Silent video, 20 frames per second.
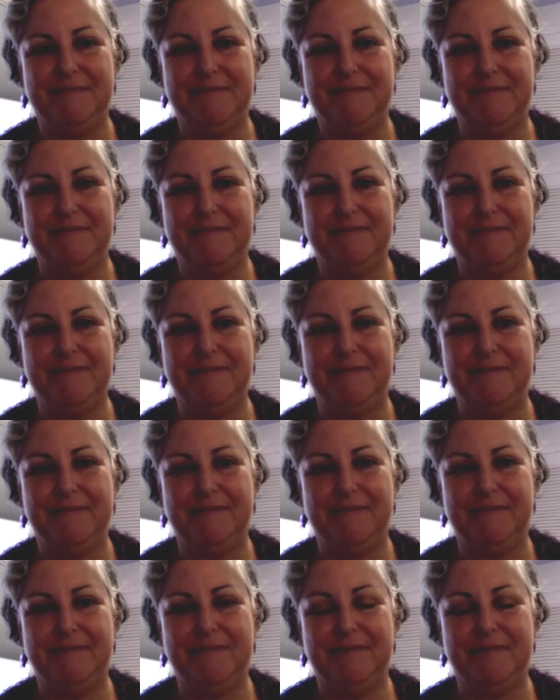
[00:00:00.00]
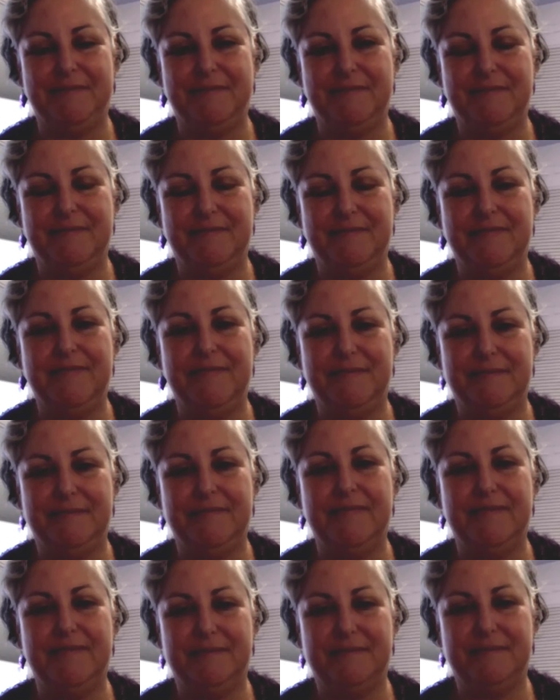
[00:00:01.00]

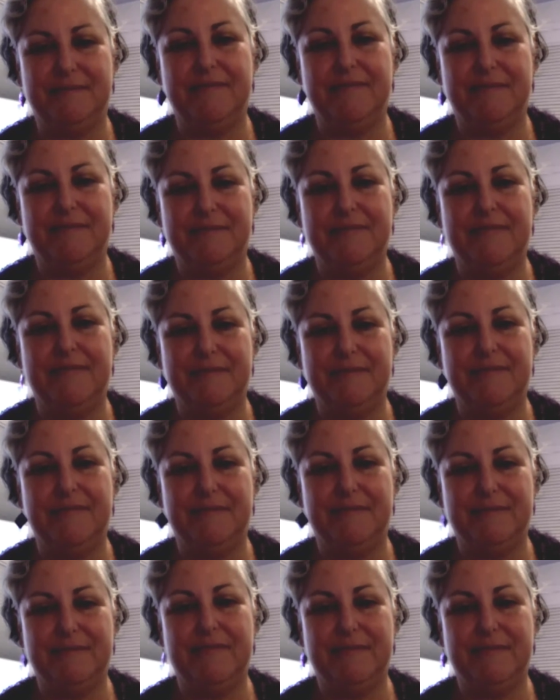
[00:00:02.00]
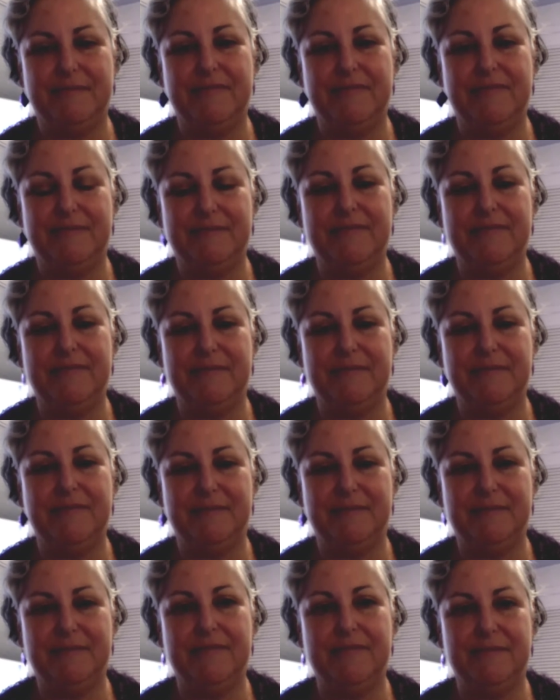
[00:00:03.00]

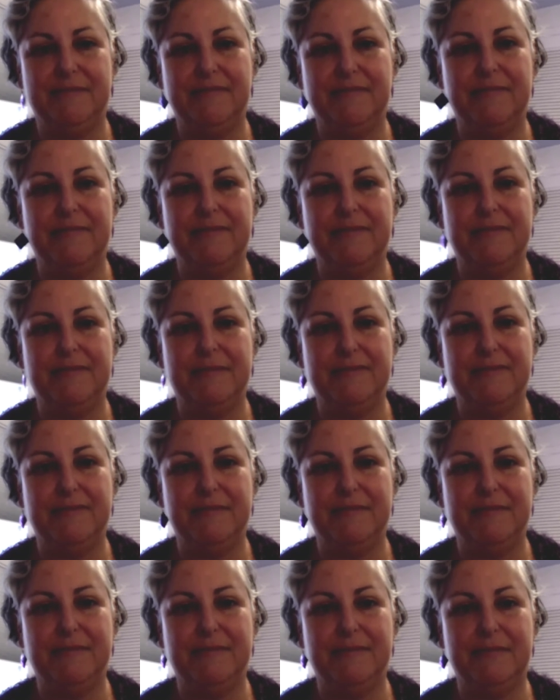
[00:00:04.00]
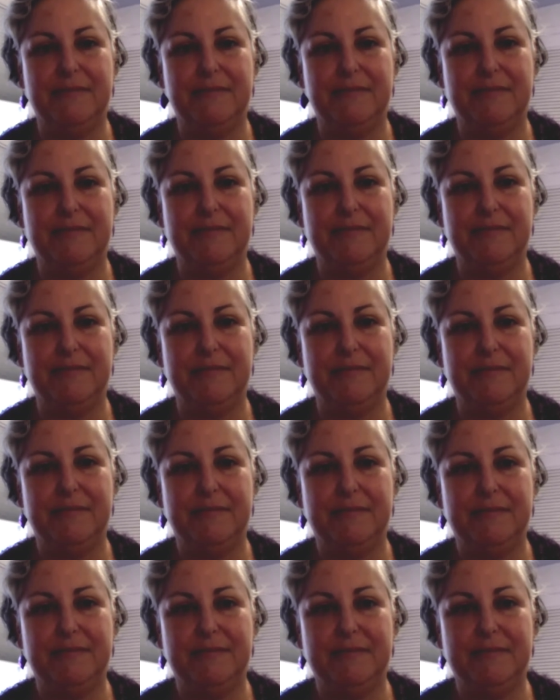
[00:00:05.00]

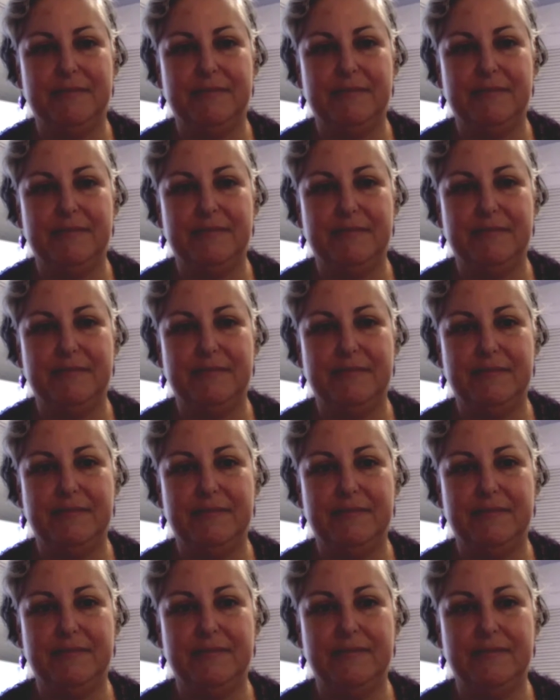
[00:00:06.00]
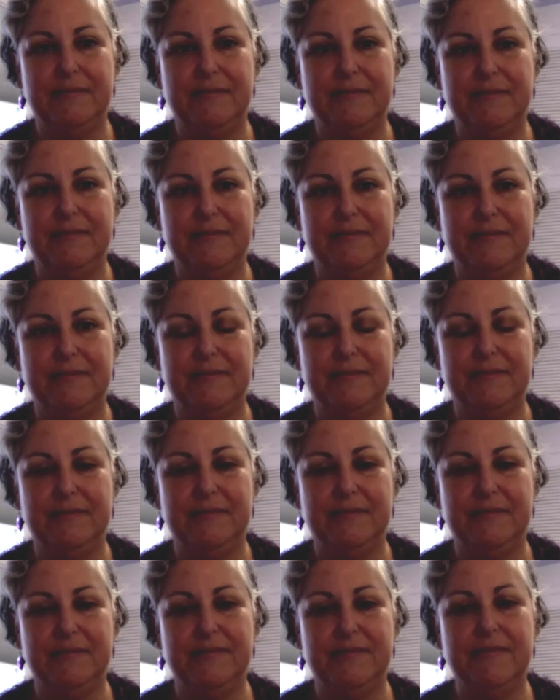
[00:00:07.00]
[no speech]